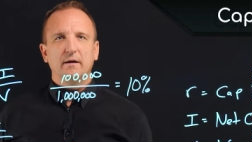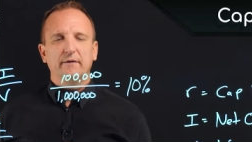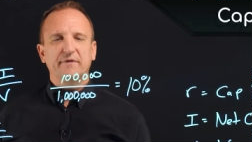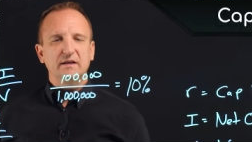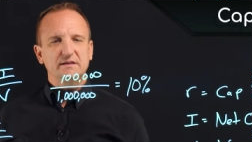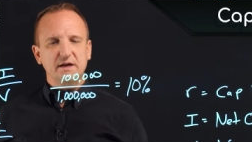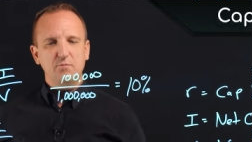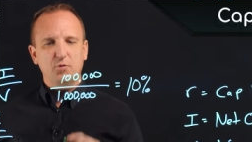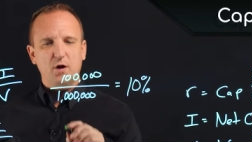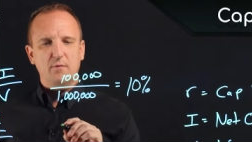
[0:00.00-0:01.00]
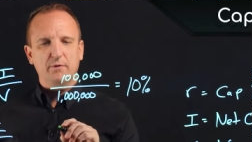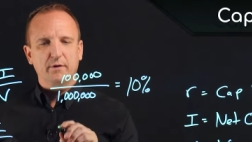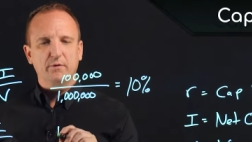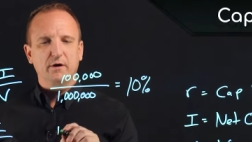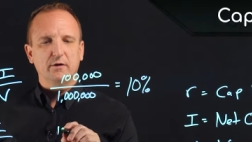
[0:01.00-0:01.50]
If that same
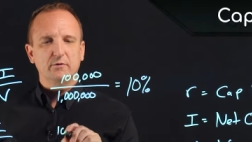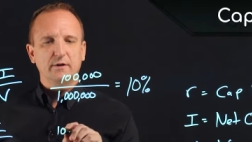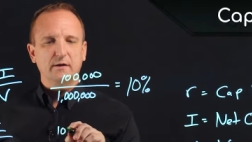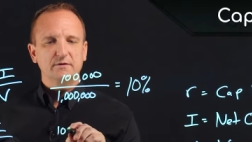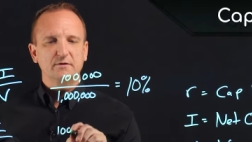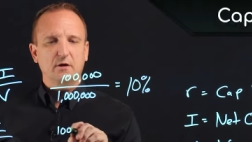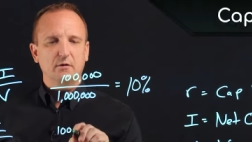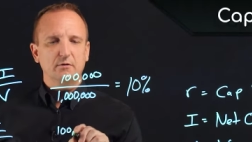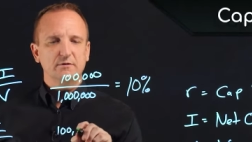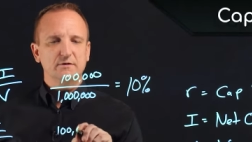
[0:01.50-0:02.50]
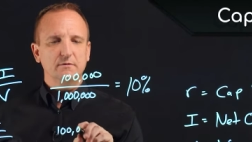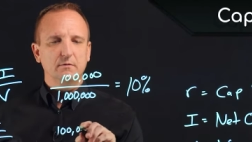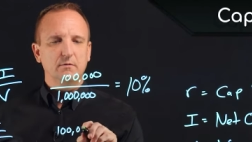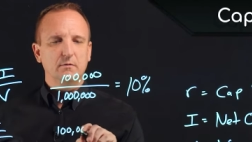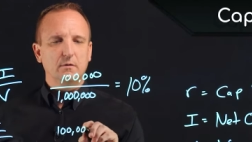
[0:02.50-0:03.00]
property with $100,000
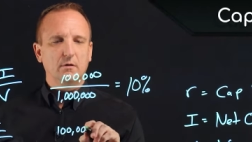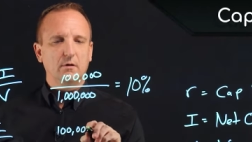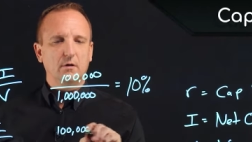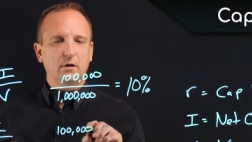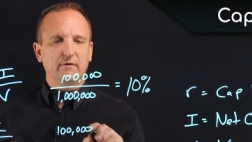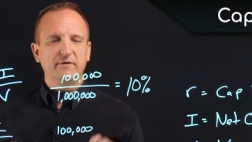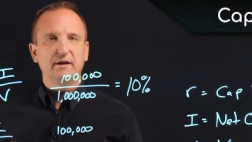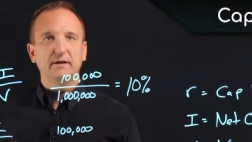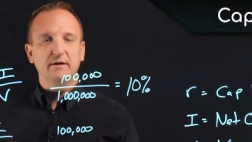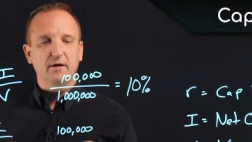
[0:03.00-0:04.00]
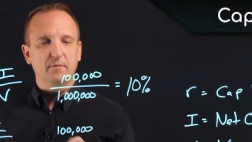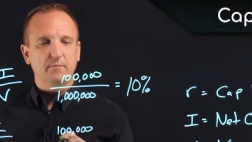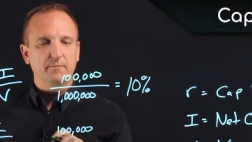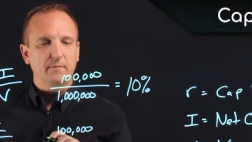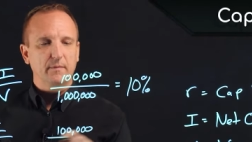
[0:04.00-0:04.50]
of net
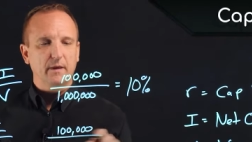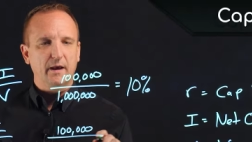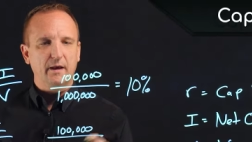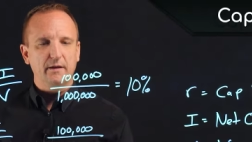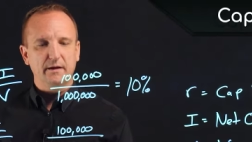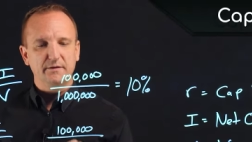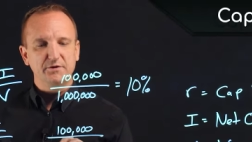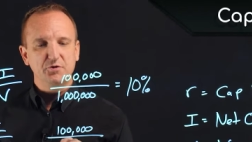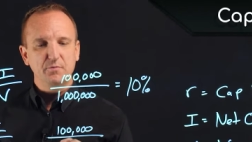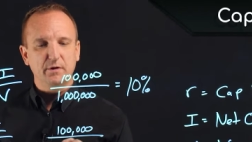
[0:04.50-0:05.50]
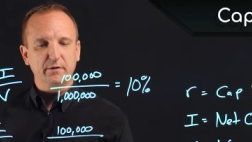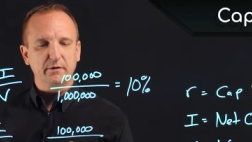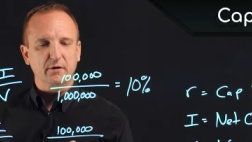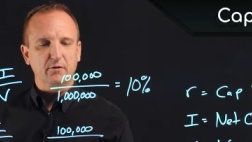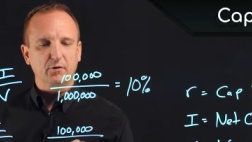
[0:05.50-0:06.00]
income had a $2
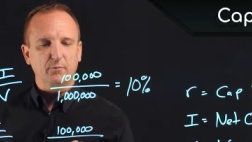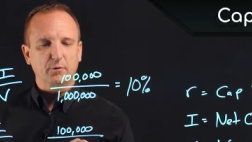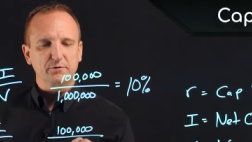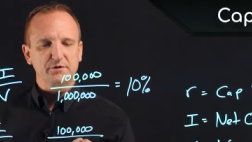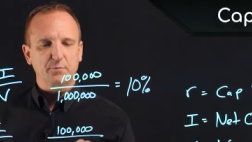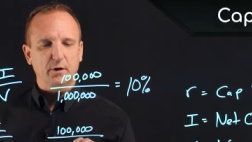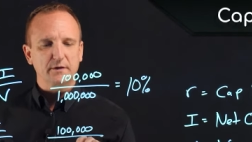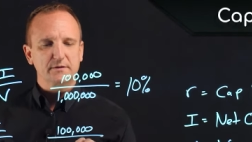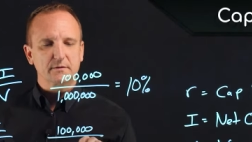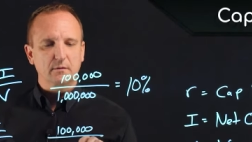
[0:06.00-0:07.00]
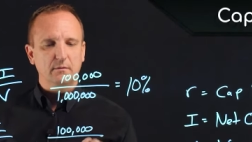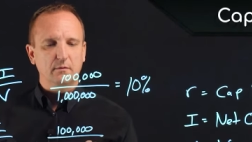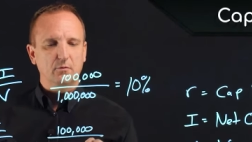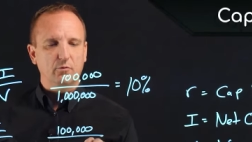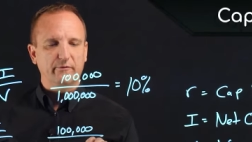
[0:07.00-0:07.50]
million purchase price
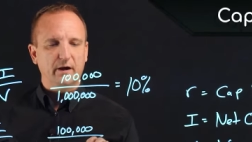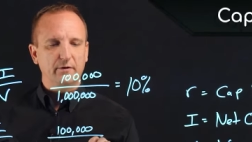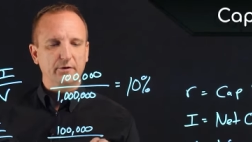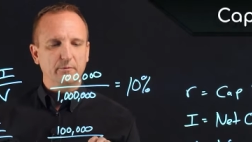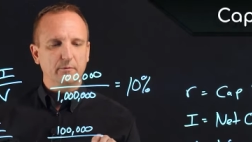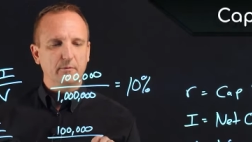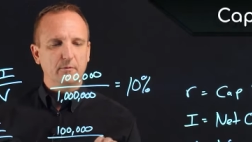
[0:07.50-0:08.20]
or value,